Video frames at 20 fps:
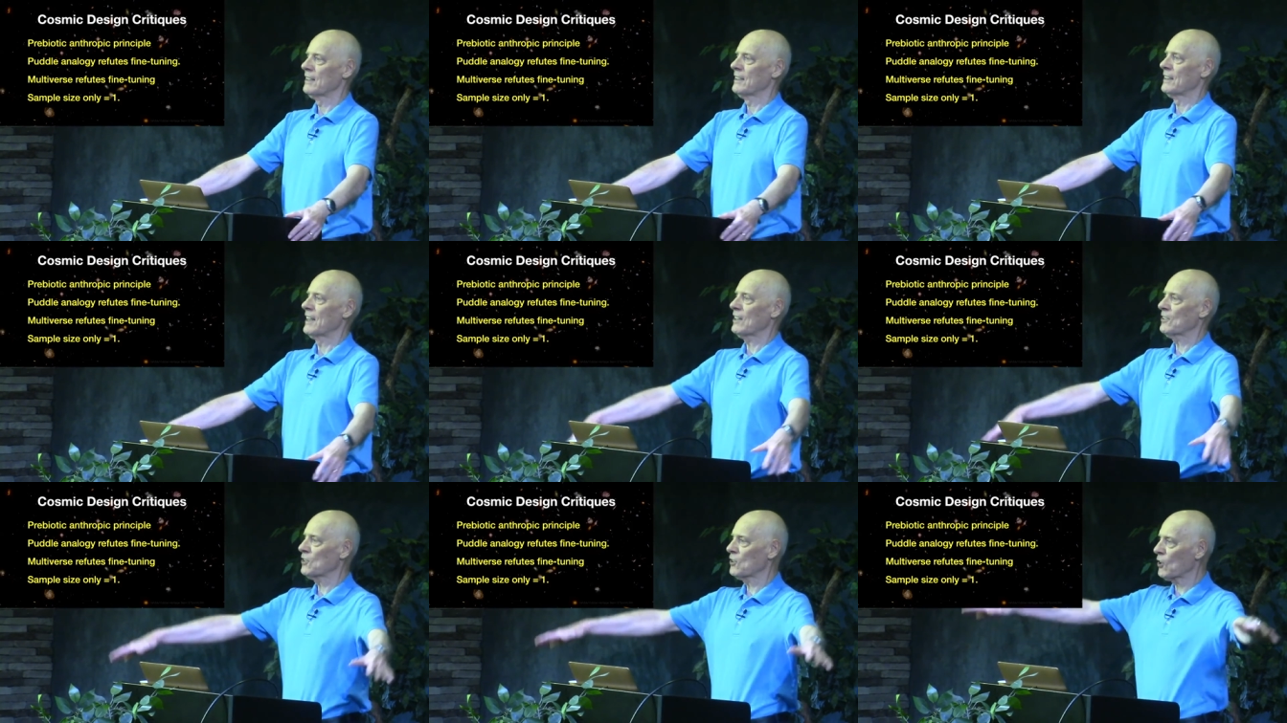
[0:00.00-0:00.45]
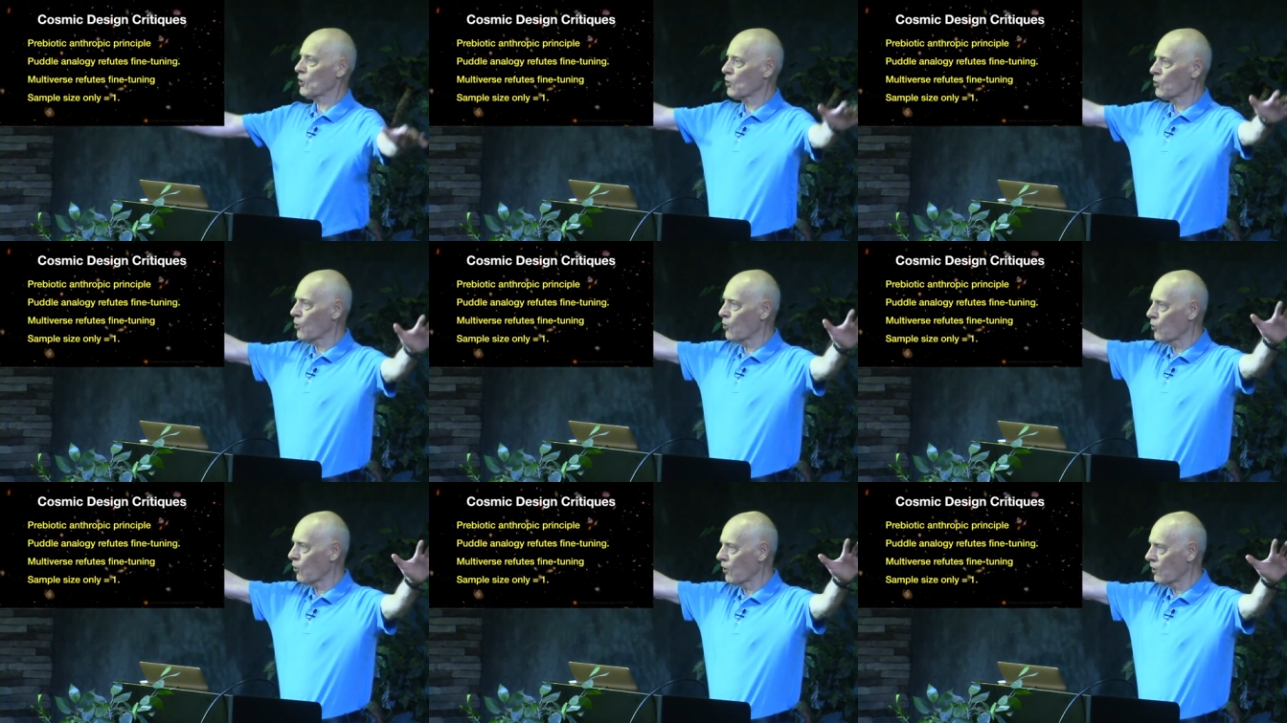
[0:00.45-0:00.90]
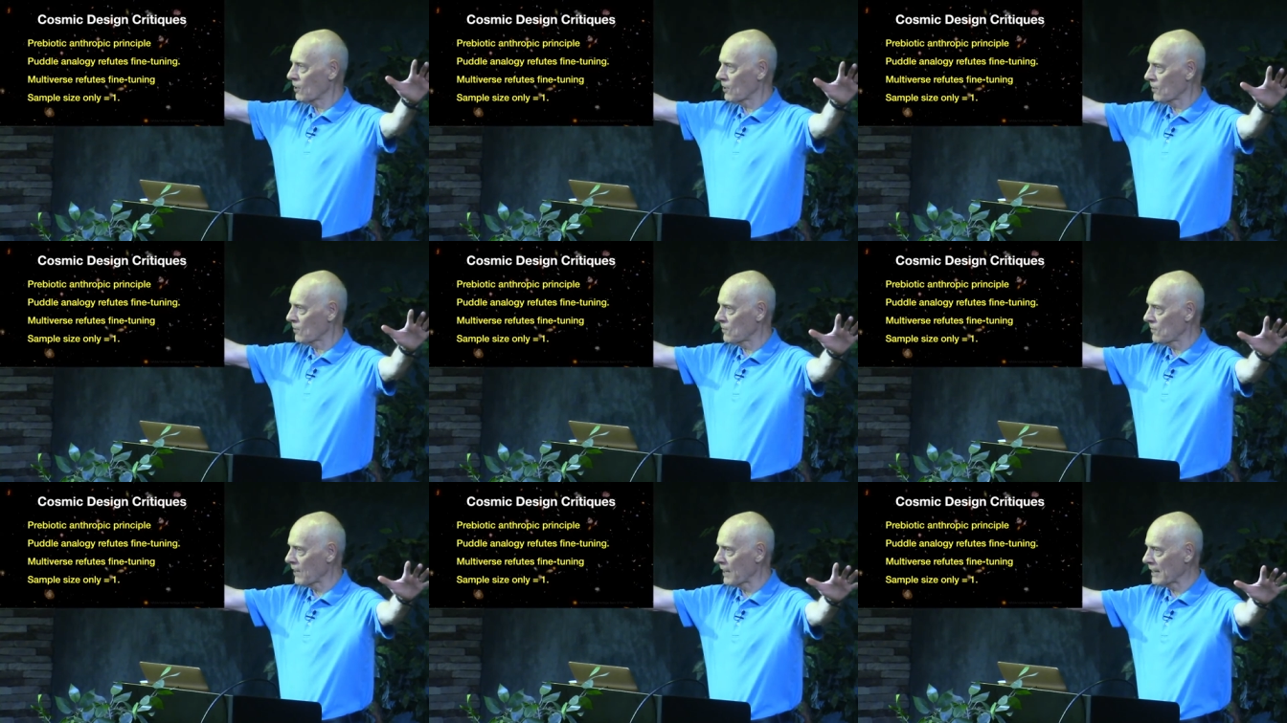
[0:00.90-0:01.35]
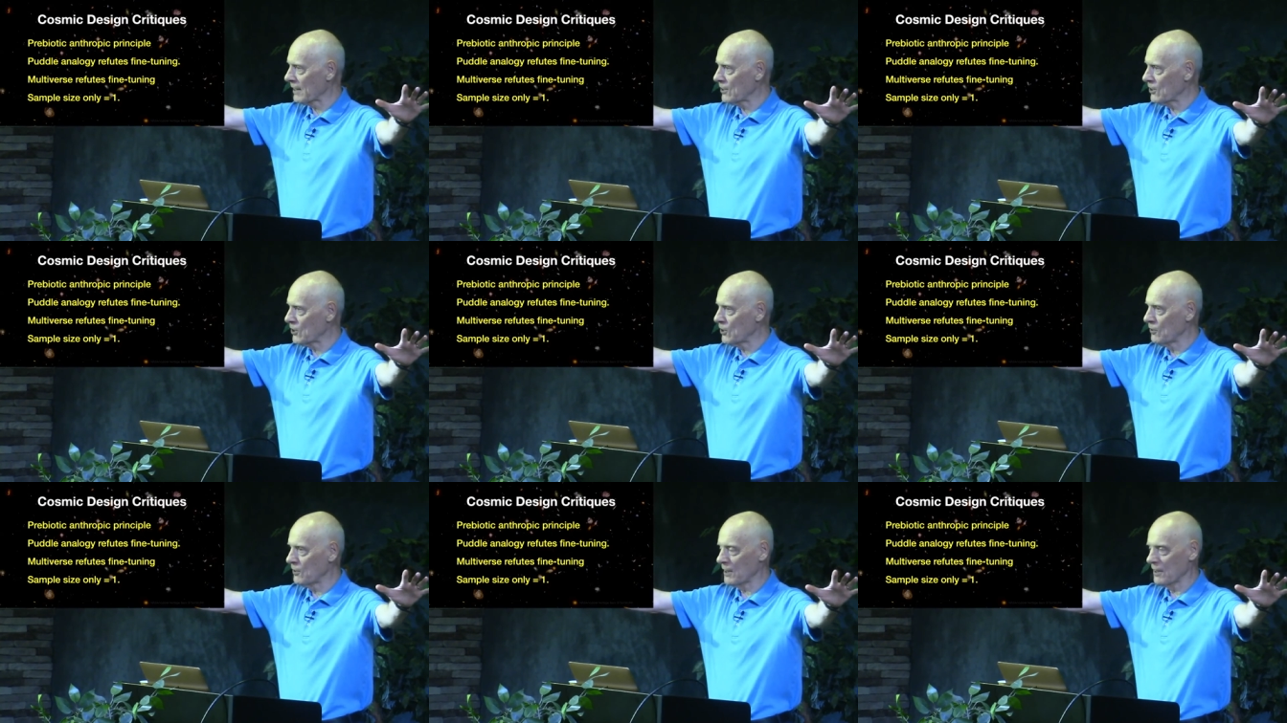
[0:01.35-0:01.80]
that's the core of the fine
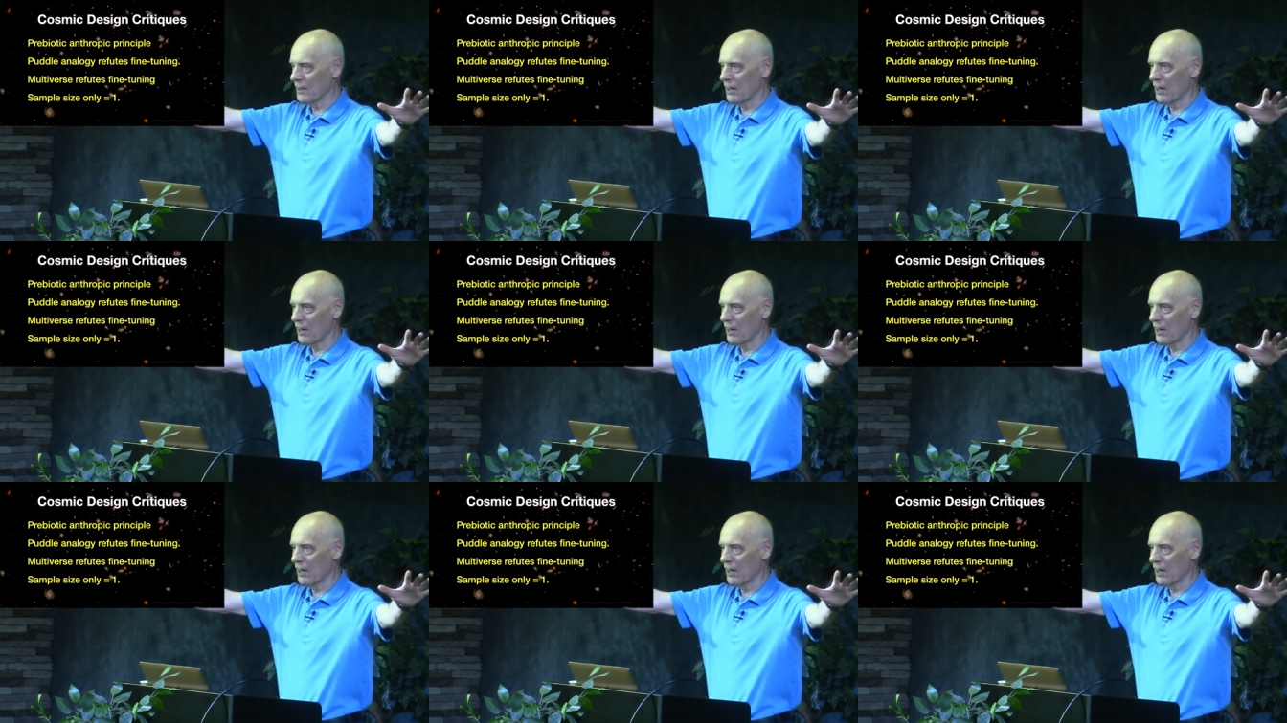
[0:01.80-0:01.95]
tuning